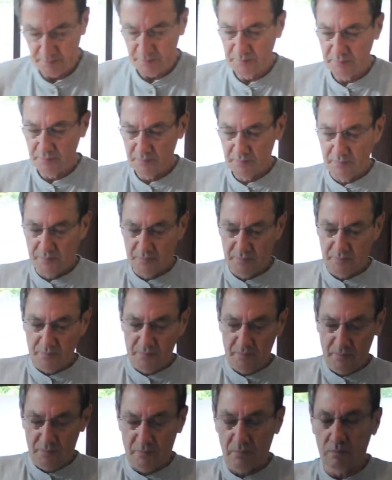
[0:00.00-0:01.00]
And I
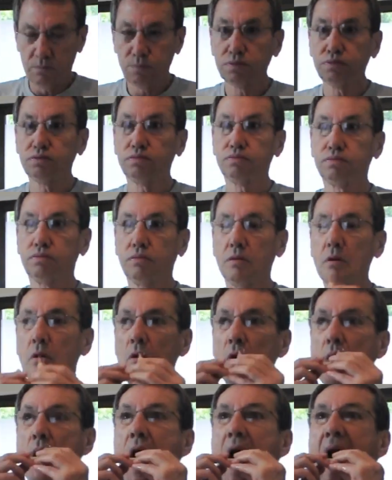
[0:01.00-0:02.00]
was very,
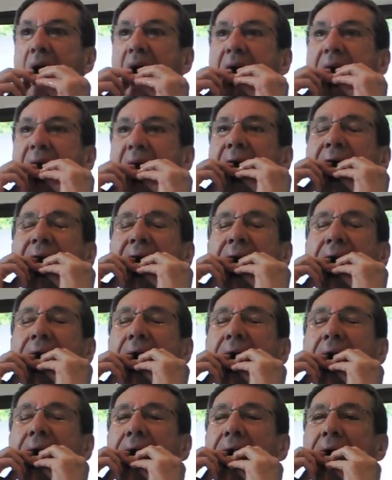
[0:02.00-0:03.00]
very
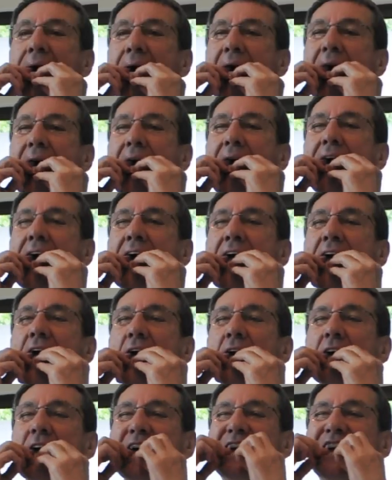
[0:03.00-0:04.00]
tired
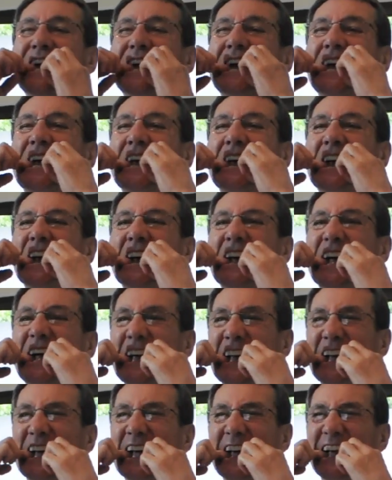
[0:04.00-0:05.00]
of putting up
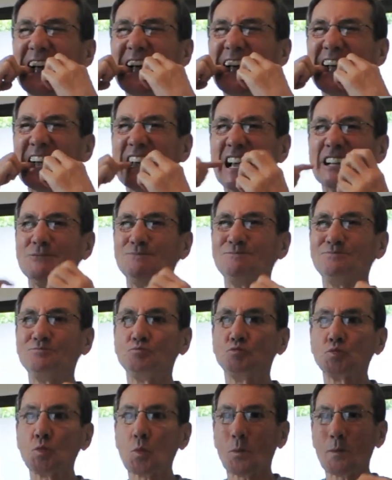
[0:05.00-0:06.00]
with
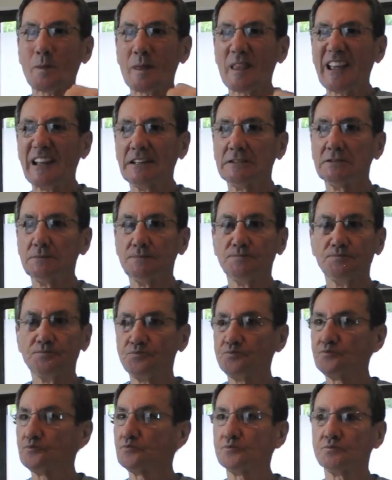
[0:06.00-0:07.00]
dentures. Anyone who's ever had the